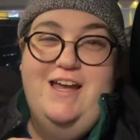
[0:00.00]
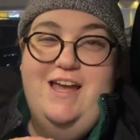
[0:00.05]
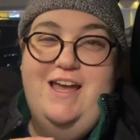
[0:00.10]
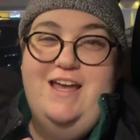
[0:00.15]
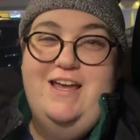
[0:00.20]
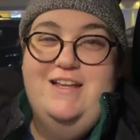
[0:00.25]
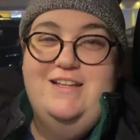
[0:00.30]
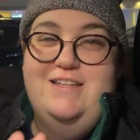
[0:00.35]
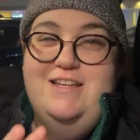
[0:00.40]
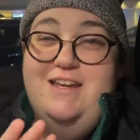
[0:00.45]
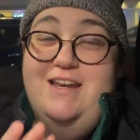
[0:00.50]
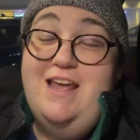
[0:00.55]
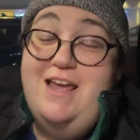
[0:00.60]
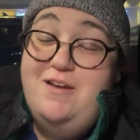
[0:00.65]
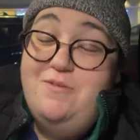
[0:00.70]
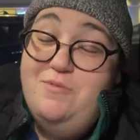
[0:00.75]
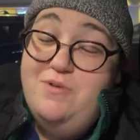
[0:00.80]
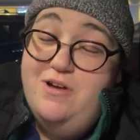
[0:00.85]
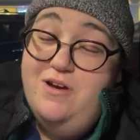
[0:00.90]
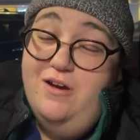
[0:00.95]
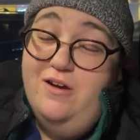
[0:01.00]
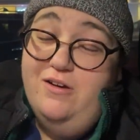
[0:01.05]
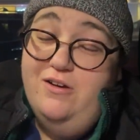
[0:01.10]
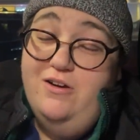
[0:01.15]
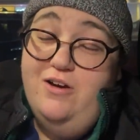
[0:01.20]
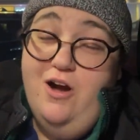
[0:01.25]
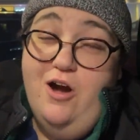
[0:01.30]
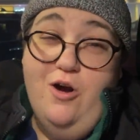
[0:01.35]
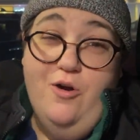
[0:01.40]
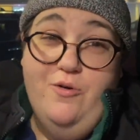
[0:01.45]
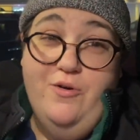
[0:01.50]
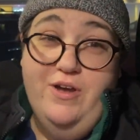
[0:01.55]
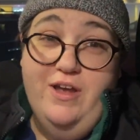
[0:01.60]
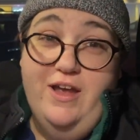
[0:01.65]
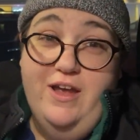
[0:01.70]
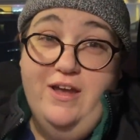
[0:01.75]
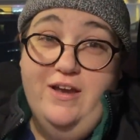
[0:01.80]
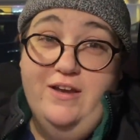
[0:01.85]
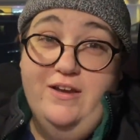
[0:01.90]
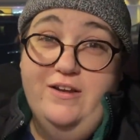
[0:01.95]
and today we are
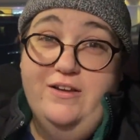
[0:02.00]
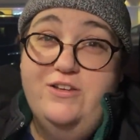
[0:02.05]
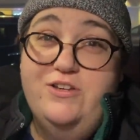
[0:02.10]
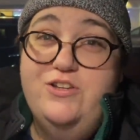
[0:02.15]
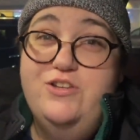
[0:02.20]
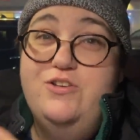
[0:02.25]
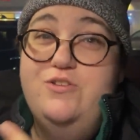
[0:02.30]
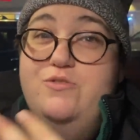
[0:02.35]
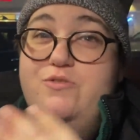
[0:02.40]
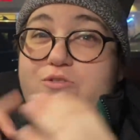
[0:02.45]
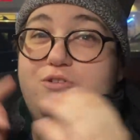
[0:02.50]
going to